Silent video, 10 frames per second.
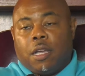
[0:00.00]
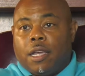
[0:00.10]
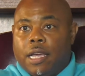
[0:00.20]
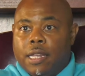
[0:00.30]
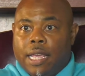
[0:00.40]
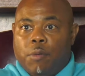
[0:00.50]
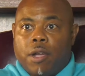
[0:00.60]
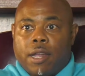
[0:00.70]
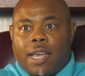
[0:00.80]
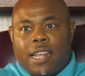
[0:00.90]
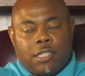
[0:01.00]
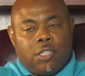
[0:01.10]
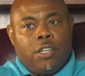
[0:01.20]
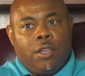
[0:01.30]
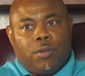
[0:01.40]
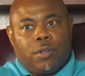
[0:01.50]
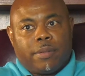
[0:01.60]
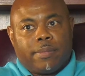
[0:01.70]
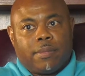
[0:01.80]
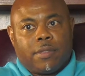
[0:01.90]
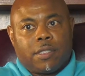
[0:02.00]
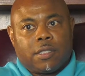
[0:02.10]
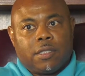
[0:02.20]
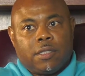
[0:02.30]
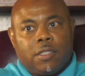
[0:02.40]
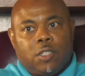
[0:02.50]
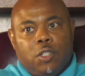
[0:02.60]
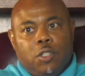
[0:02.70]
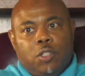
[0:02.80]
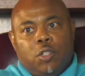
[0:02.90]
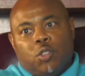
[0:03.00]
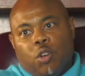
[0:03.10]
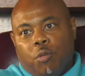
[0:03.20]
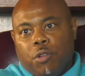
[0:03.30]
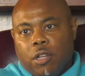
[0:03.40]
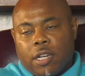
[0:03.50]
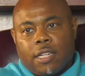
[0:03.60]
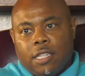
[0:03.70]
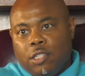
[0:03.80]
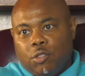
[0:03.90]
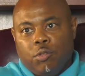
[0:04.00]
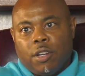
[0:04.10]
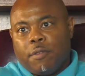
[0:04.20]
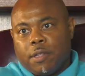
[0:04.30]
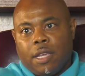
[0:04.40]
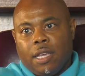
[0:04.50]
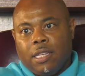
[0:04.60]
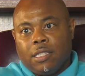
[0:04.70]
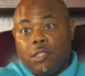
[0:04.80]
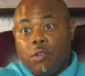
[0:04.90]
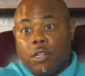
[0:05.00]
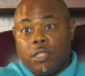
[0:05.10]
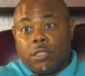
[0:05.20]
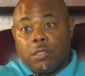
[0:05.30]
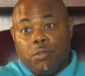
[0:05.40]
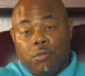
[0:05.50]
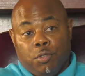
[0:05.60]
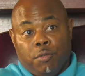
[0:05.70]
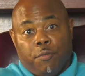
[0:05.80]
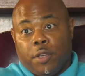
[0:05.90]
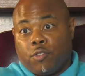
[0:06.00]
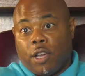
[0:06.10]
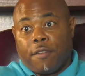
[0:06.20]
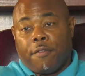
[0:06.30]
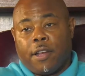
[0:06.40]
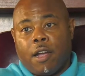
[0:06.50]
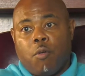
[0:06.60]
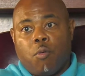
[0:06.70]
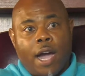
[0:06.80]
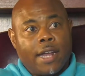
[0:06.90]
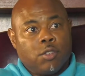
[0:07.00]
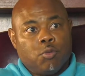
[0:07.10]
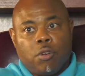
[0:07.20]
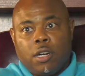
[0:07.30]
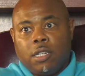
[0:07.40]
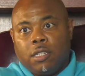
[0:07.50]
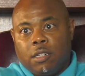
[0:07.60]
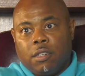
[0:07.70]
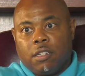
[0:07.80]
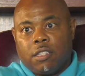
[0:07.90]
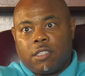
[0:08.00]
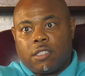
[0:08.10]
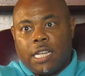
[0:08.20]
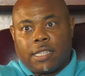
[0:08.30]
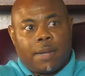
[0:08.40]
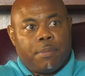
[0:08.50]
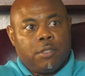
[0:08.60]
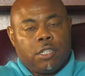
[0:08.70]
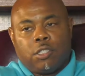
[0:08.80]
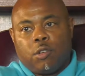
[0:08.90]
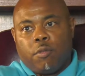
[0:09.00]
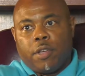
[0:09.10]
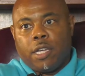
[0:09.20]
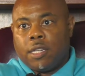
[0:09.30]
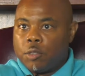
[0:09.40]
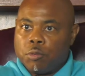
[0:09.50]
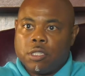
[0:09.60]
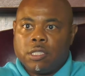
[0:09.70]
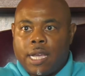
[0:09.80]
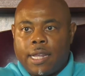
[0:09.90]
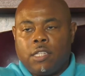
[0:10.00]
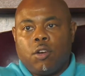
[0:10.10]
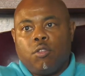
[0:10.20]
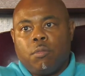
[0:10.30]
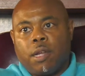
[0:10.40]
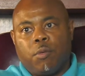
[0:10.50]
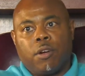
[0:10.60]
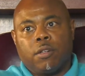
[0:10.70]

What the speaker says: And they wear that as a shield. So when we look at these two different things and you try to figure out why does one take their position over here, that's what society told them they were.